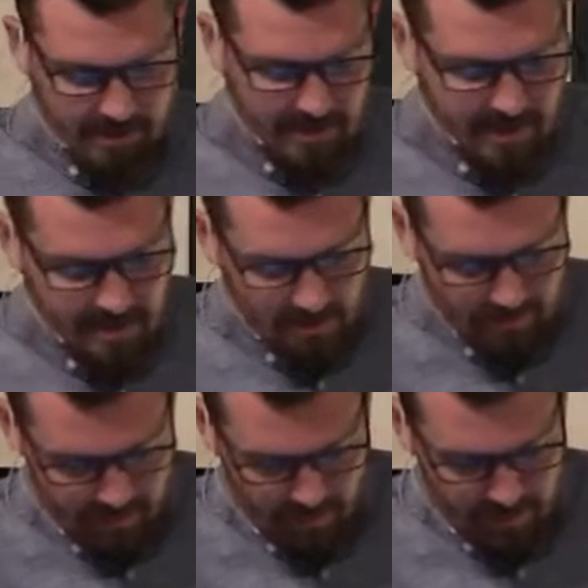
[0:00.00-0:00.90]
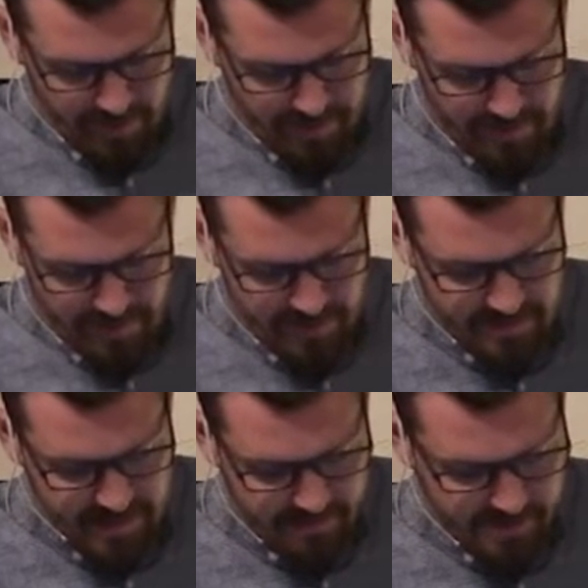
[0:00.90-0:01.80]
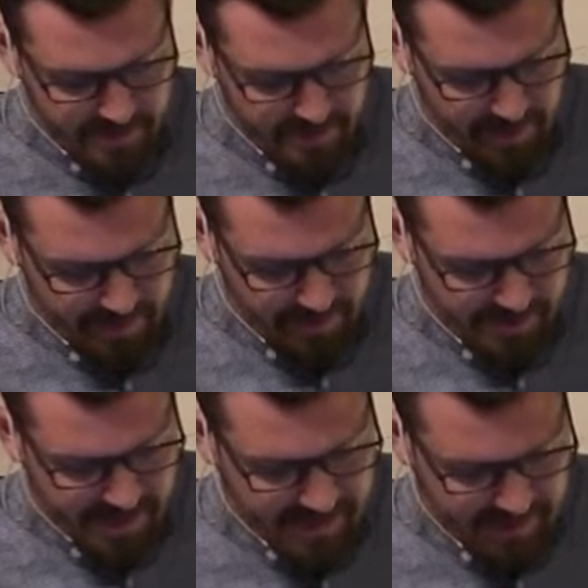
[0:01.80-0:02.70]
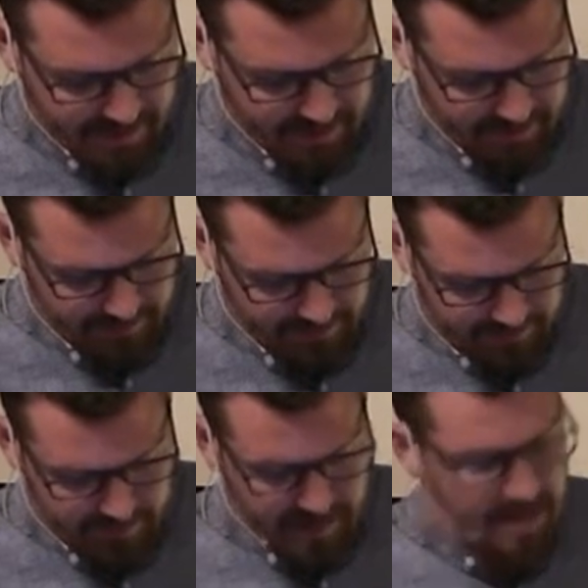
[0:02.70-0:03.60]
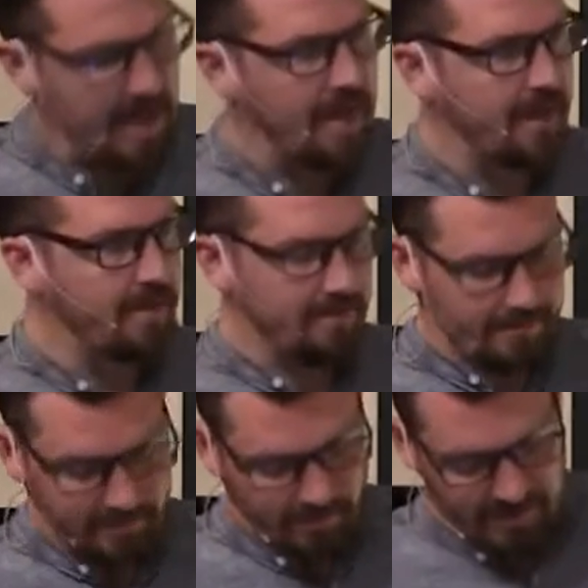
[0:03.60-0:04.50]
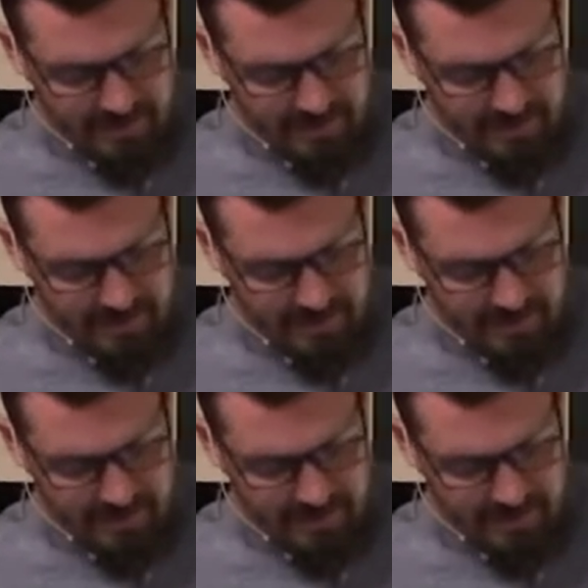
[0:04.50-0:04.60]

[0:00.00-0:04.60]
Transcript: did he eat with the ones the establishment had rejected, he ate with the